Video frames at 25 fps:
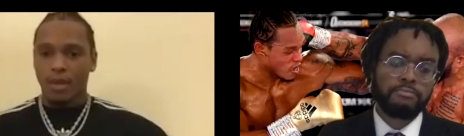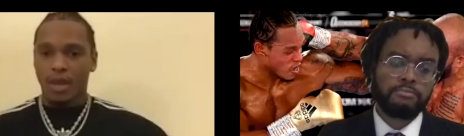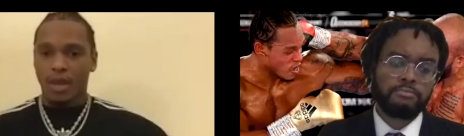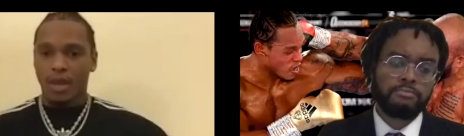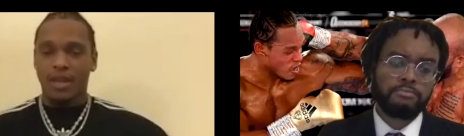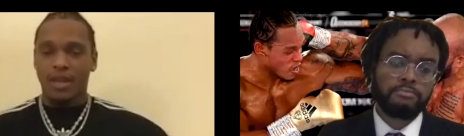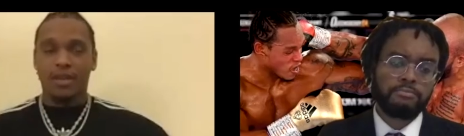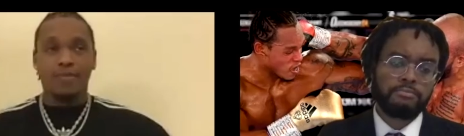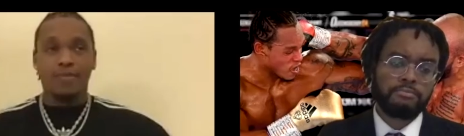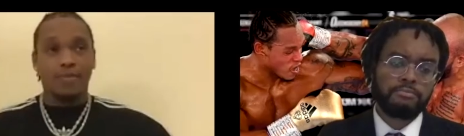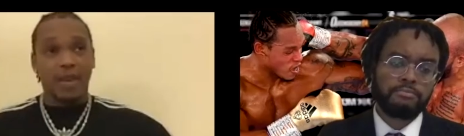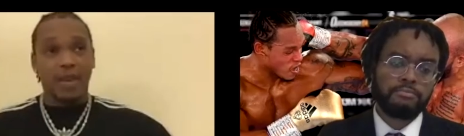
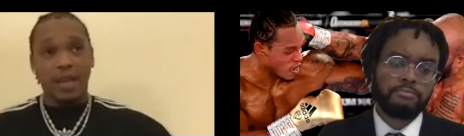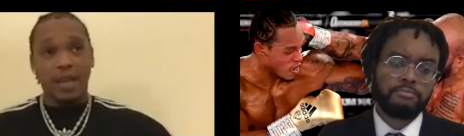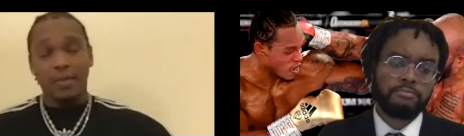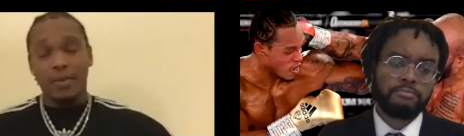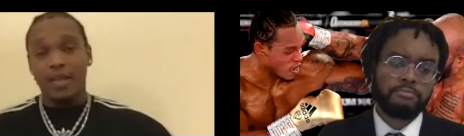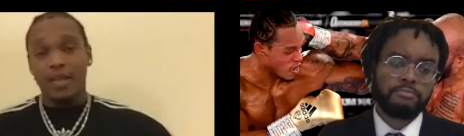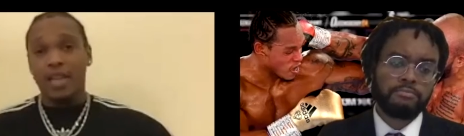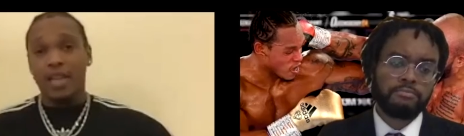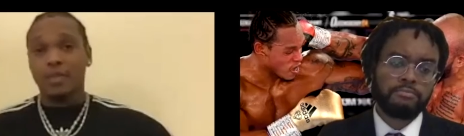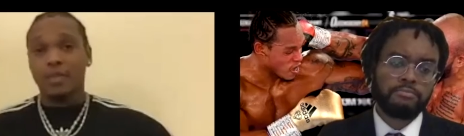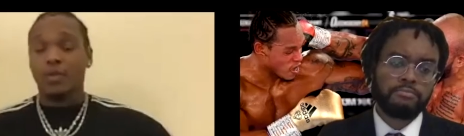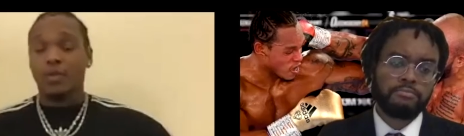Speaker 1: And
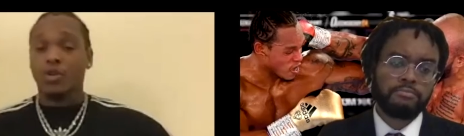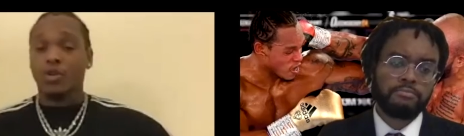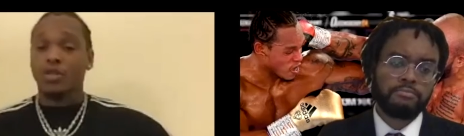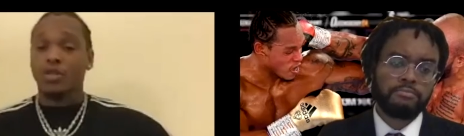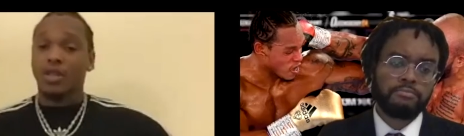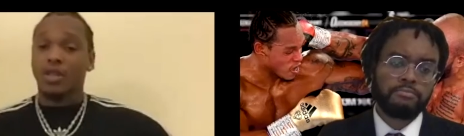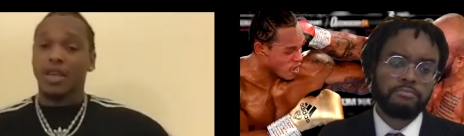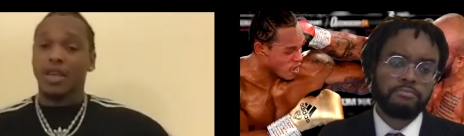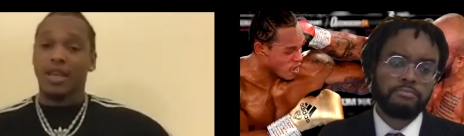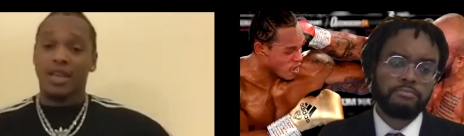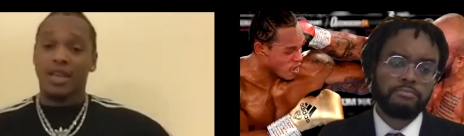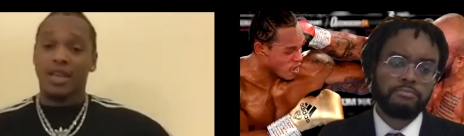maybe that's because
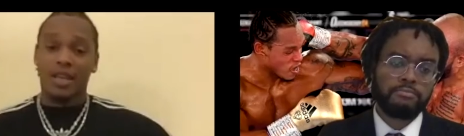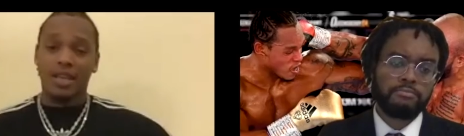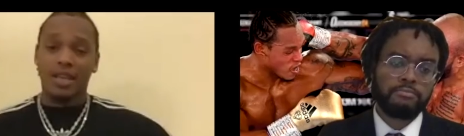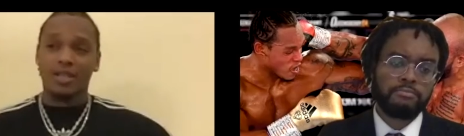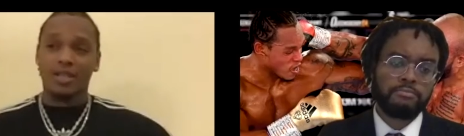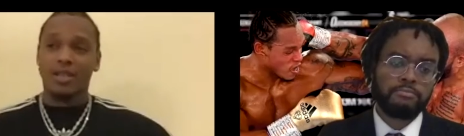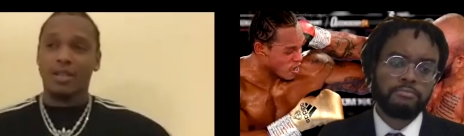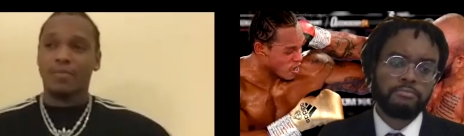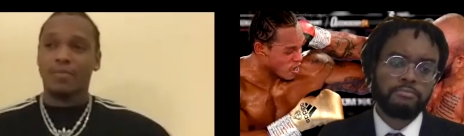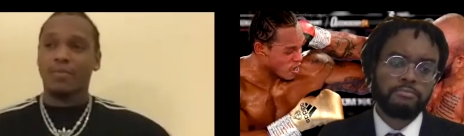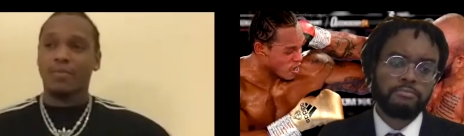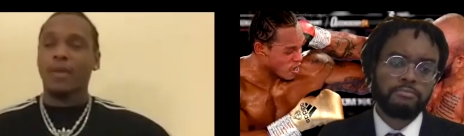of the
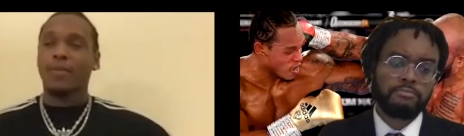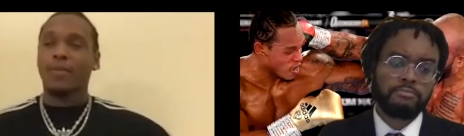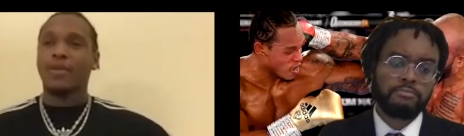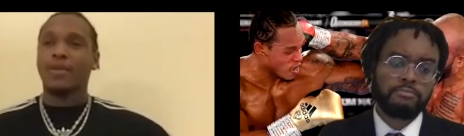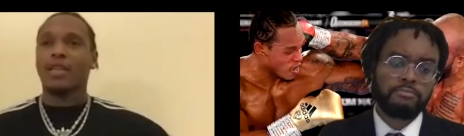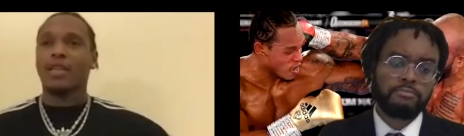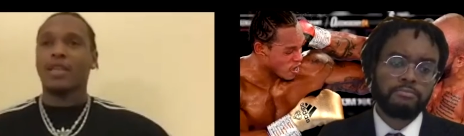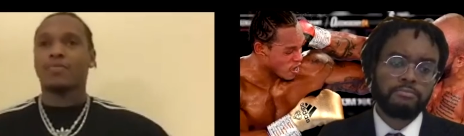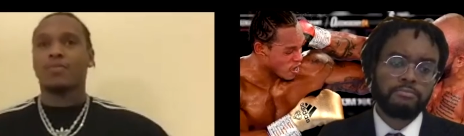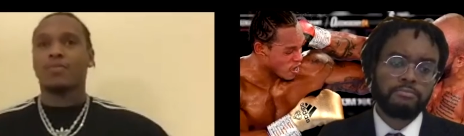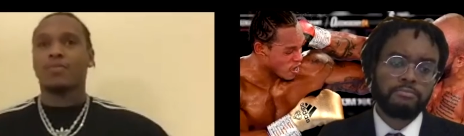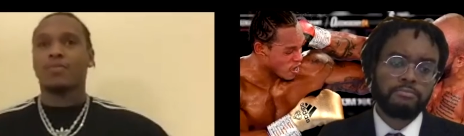occasion, and maybe
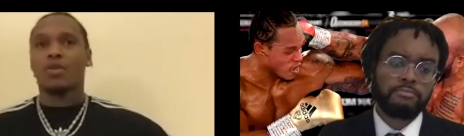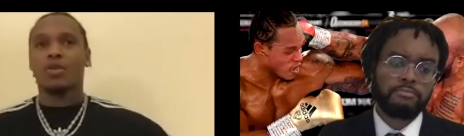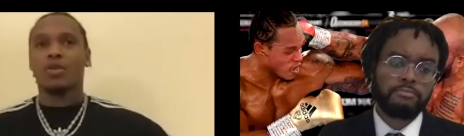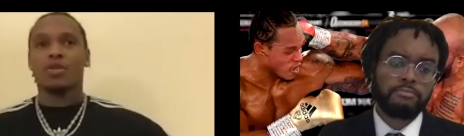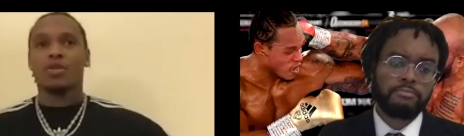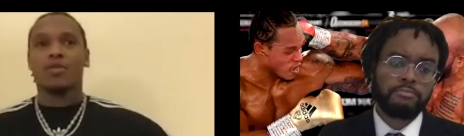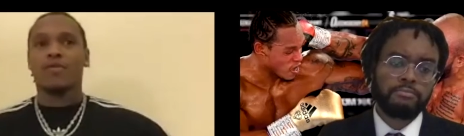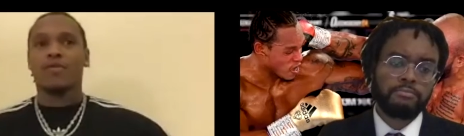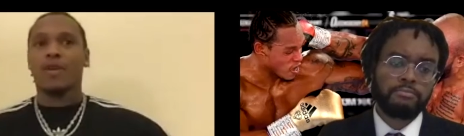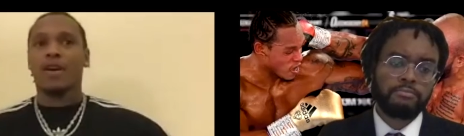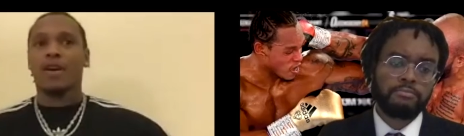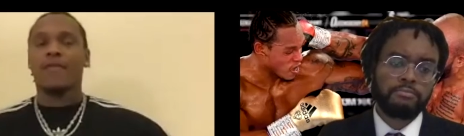that's because
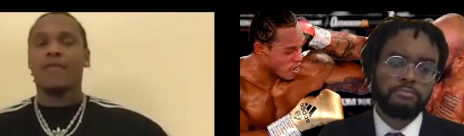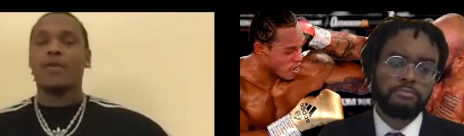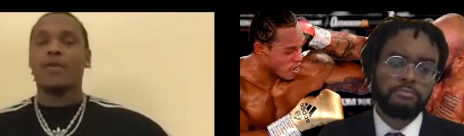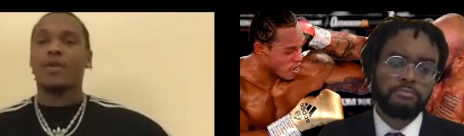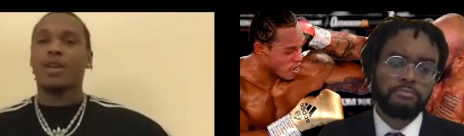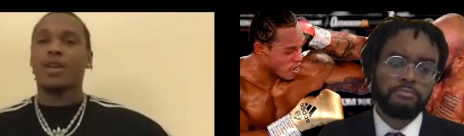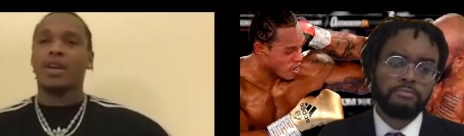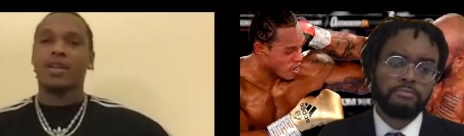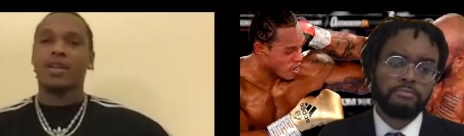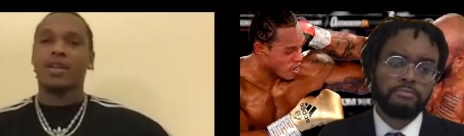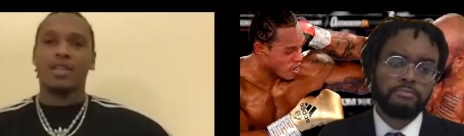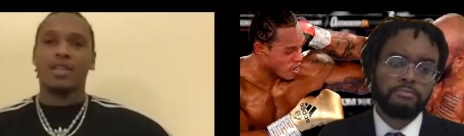of I felt
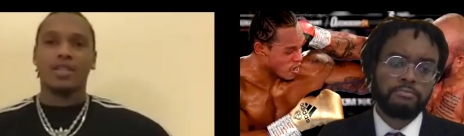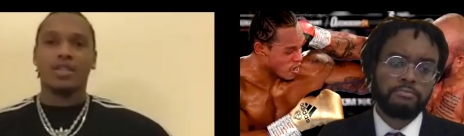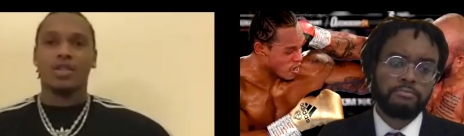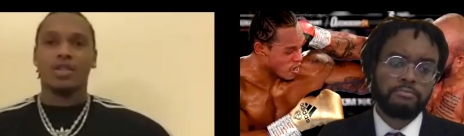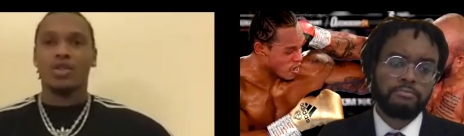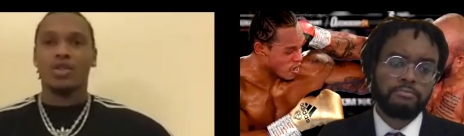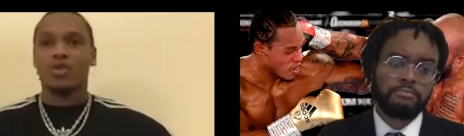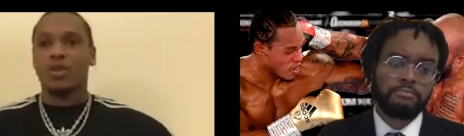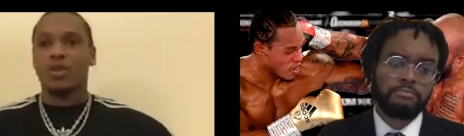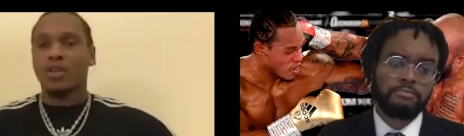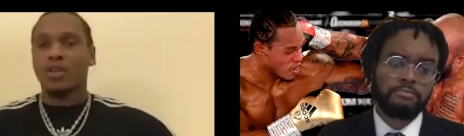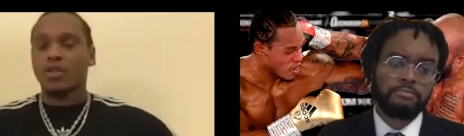like I needed to
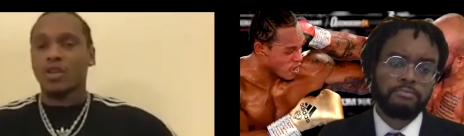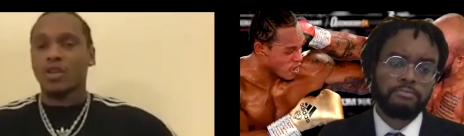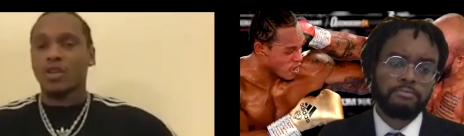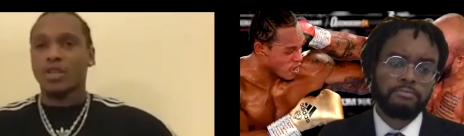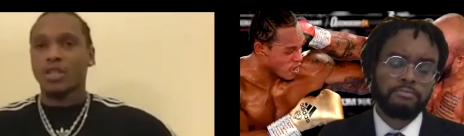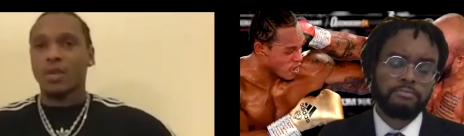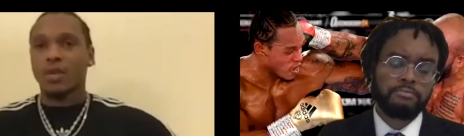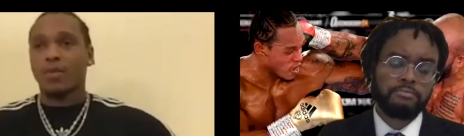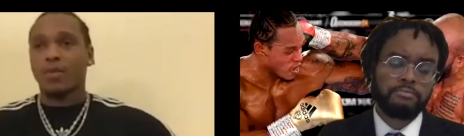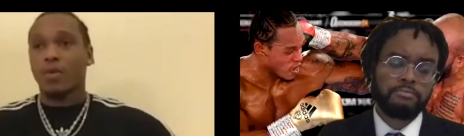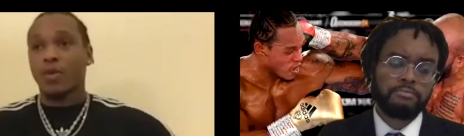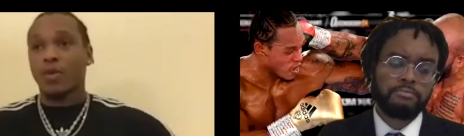do it a certain
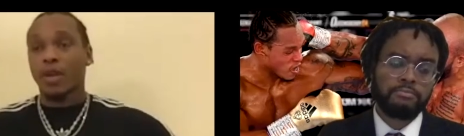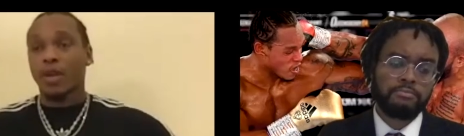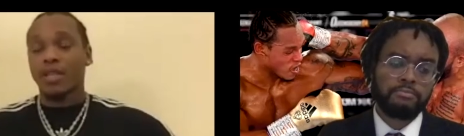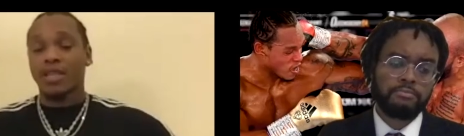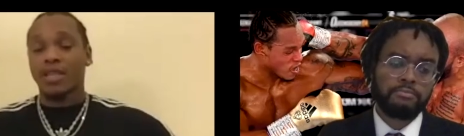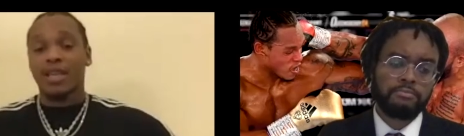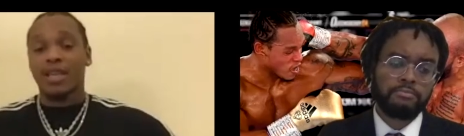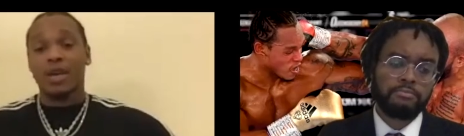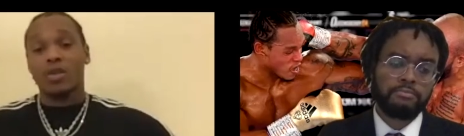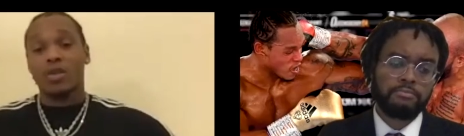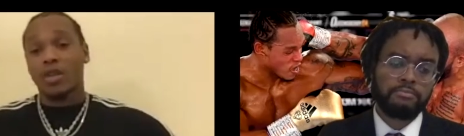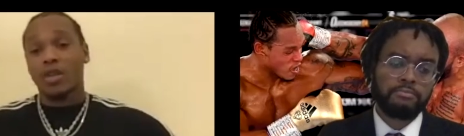type of way to
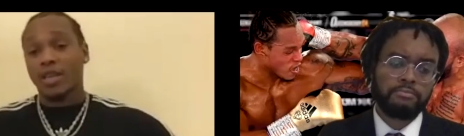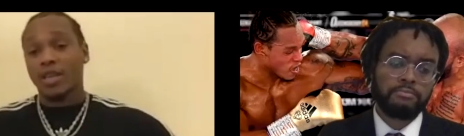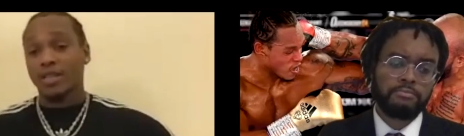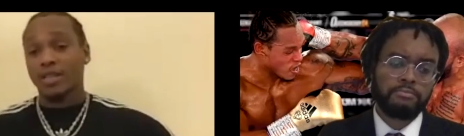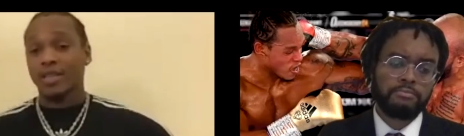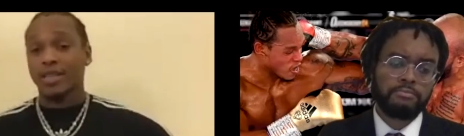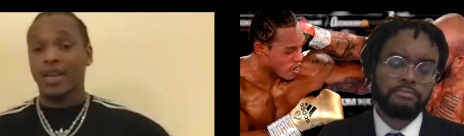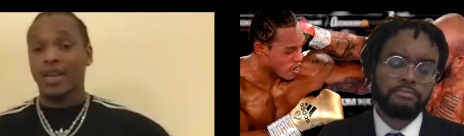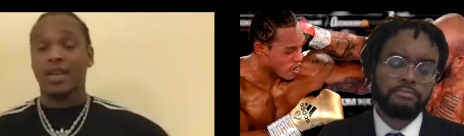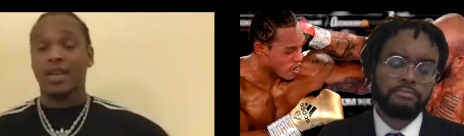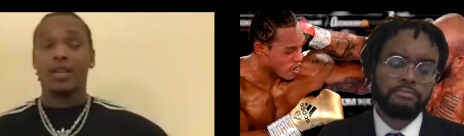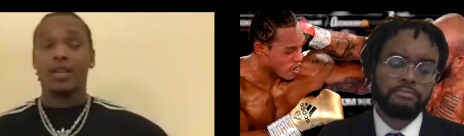get on the
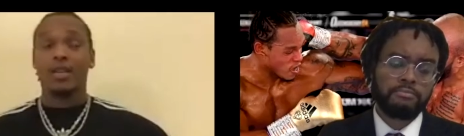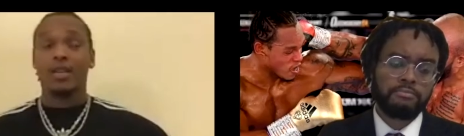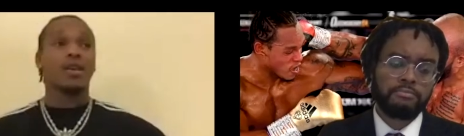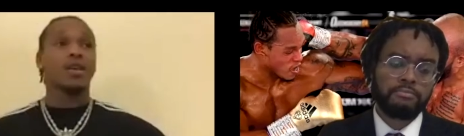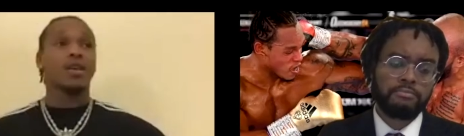inside.